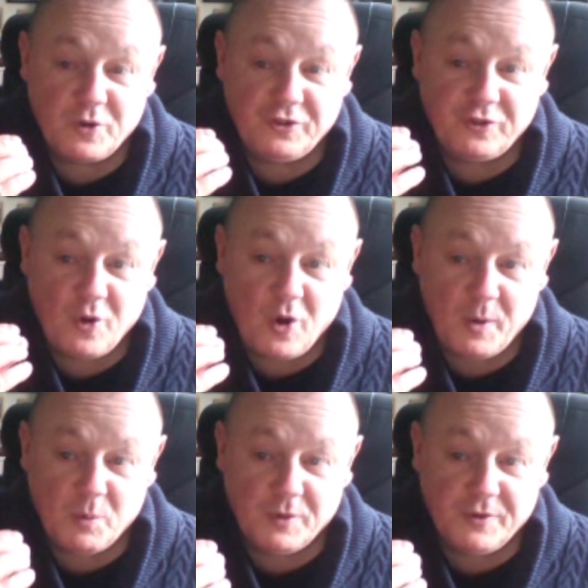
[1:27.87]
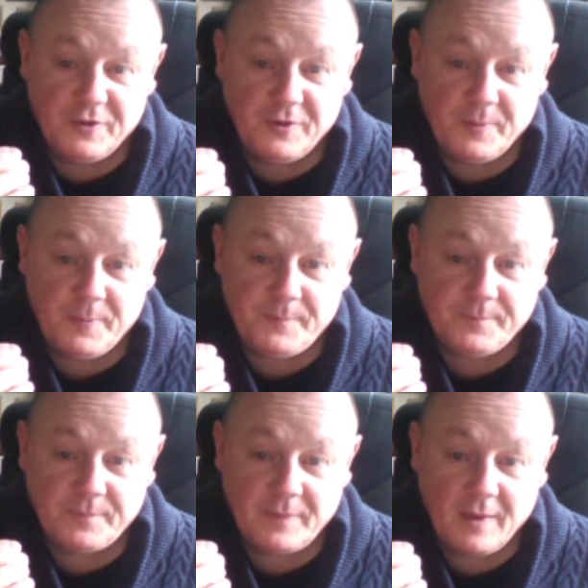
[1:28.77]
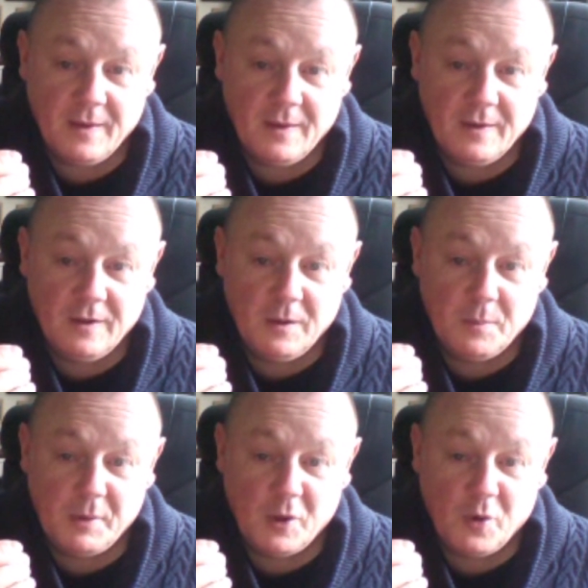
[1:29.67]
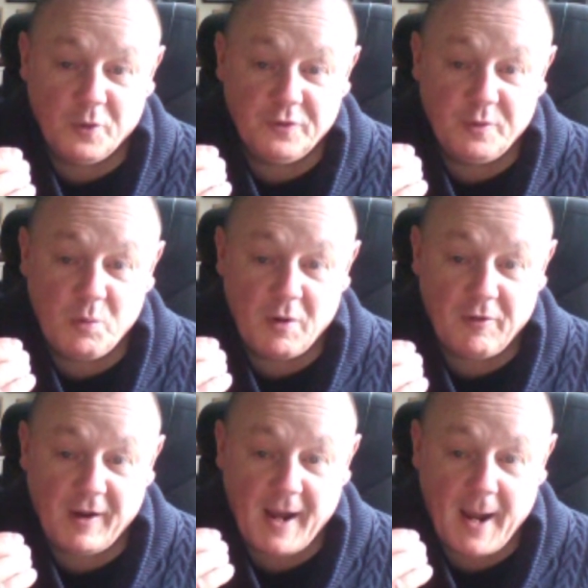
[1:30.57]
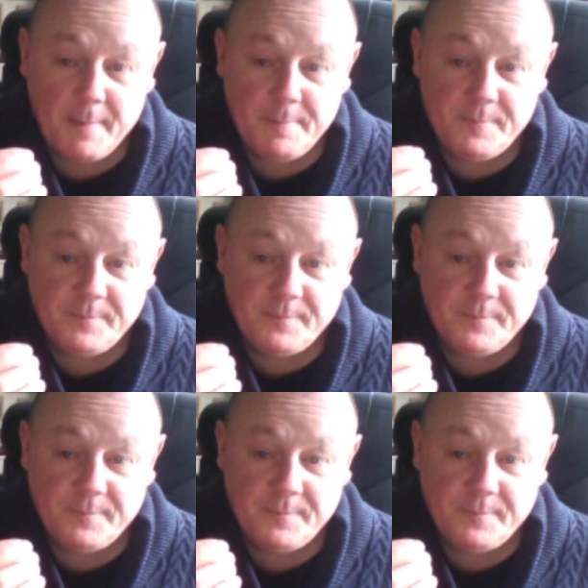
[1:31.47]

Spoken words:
skywards, beyond where I am.